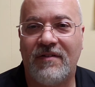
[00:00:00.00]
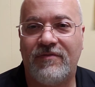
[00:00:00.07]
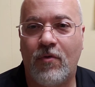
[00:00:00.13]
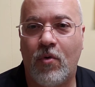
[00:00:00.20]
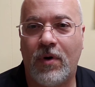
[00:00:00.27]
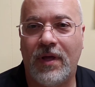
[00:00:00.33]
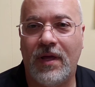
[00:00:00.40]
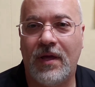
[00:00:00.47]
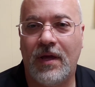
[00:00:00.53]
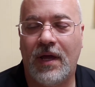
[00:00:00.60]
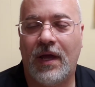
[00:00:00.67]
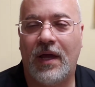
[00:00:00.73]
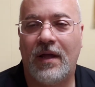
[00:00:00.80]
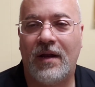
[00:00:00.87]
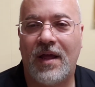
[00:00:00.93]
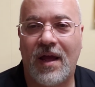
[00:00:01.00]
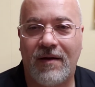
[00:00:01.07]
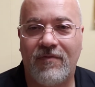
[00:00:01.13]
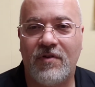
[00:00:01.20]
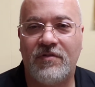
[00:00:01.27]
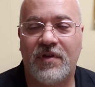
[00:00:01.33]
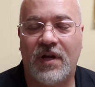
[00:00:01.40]
40, and
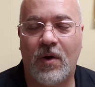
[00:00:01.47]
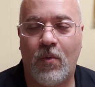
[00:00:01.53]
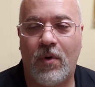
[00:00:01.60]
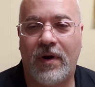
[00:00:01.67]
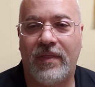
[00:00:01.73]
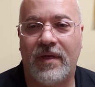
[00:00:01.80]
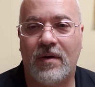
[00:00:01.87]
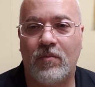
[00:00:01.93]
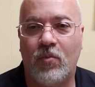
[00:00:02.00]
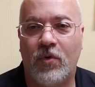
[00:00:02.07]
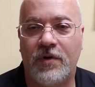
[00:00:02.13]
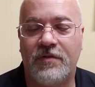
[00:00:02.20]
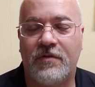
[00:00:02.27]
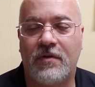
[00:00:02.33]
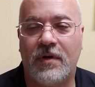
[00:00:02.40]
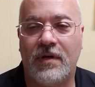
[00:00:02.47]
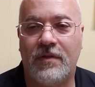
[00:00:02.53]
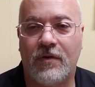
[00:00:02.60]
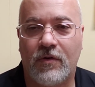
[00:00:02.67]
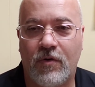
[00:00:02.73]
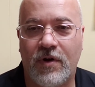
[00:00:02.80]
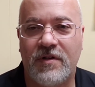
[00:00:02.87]
every single one of them was
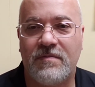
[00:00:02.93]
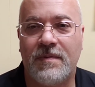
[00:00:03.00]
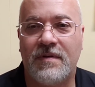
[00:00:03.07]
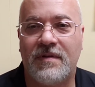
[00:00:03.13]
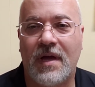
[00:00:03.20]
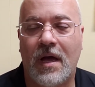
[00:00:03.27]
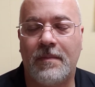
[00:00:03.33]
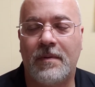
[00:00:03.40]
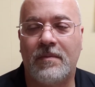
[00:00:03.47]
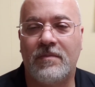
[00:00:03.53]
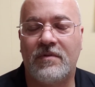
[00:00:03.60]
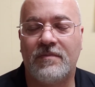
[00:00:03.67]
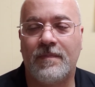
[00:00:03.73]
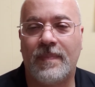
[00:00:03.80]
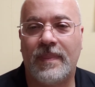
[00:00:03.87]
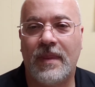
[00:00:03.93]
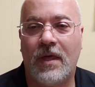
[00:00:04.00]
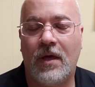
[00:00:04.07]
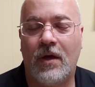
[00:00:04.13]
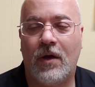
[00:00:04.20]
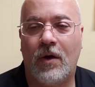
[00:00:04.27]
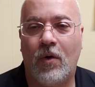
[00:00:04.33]
either Christmas albums
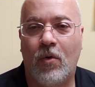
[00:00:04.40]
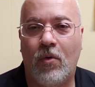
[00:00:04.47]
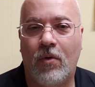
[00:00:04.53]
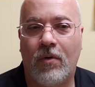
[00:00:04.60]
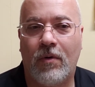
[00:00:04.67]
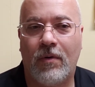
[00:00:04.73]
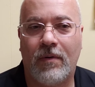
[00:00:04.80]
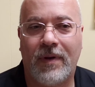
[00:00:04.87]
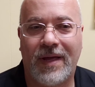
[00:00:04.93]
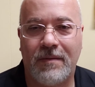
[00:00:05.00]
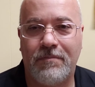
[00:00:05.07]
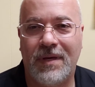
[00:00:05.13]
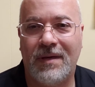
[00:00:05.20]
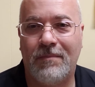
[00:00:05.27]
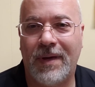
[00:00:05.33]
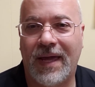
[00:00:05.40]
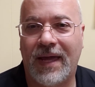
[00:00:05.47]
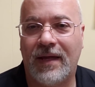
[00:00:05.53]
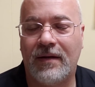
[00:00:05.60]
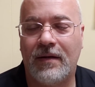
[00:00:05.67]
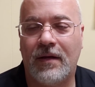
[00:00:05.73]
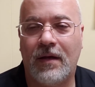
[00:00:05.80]
or like big
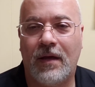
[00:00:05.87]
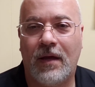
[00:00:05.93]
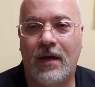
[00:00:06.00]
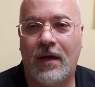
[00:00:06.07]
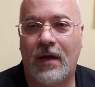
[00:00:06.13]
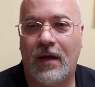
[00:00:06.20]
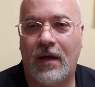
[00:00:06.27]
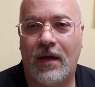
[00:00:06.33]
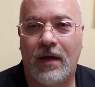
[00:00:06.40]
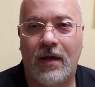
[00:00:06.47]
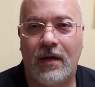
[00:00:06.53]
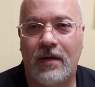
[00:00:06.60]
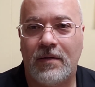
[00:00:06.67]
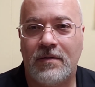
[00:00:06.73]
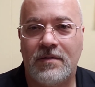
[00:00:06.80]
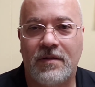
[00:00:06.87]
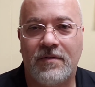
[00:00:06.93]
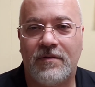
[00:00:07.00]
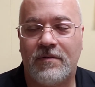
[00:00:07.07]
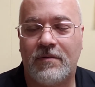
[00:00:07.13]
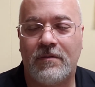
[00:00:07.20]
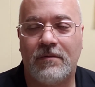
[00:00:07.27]
band.
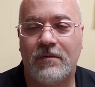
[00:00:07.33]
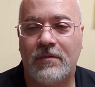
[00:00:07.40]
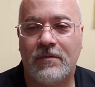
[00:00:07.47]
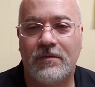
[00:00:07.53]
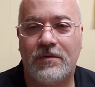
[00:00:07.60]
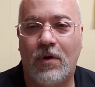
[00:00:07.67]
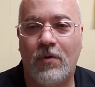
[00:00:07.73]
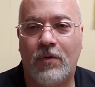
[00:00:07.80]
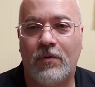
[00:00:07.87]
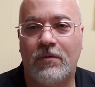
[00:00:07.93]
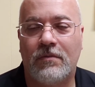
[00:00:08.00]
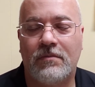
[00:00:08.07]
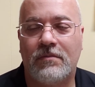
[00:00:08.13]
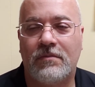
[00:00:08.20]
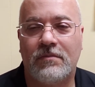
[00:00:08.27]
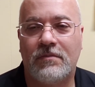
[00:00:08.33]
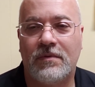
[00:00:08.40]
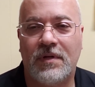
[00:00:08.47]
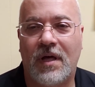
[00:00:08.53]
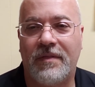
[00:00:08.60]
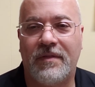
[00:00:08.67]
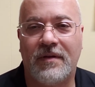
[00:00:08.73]
Just total,
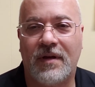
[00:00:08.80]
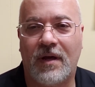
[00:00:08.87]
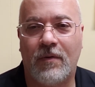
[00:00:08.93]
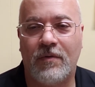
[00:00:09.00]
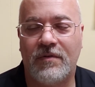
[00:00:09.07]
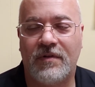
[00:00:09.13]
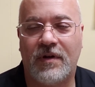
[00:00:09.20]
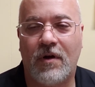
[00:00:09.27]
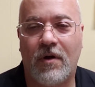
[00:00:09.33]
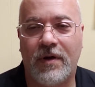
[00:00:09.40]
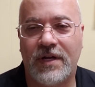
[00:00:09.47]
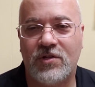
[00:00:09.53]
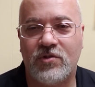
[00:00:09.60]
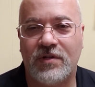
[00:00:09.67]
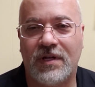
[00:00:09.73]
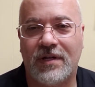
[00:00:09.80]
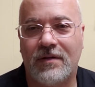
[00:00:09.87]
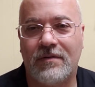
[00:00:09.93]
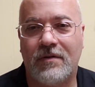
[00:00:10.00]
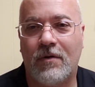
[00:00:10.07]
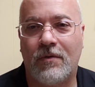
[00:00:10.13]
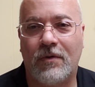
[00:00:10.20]
nothing I was at all interested
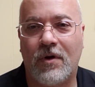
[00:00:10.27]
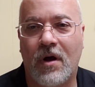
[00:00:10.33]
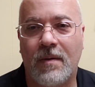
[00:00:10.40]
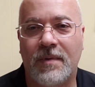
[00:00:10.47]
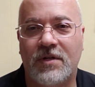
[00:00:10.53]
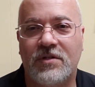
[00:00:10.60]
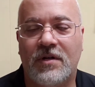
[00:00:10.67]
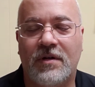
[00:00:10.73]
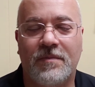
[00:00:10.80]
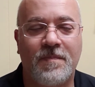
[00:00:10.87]
in, total garbage.